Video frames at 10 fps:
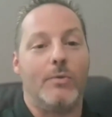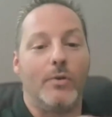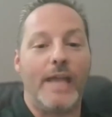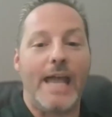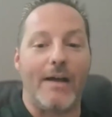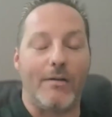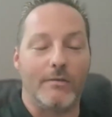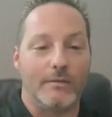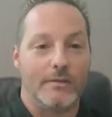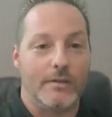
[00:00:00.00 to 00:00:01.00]
Well,
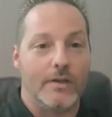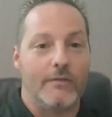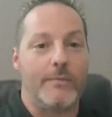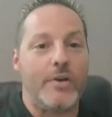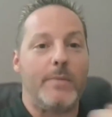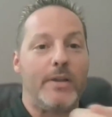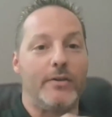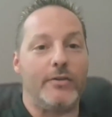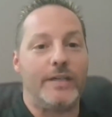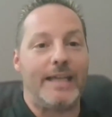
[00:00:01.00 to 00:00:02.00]
now from your
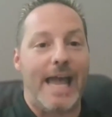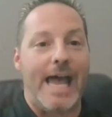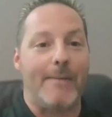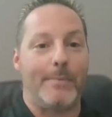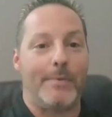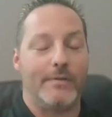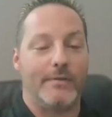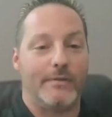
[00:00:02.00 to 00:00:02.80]
Biller Genie app,